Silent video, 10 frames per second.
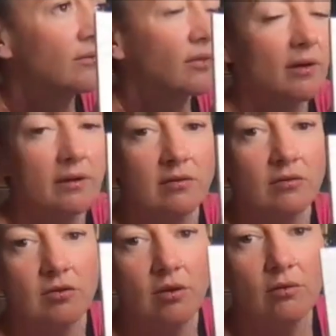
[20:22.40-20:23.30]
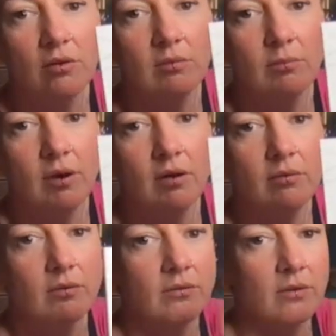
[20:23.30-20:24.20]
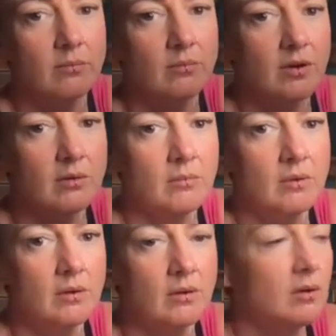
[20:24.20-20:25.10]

it so that I can show you both at the same time.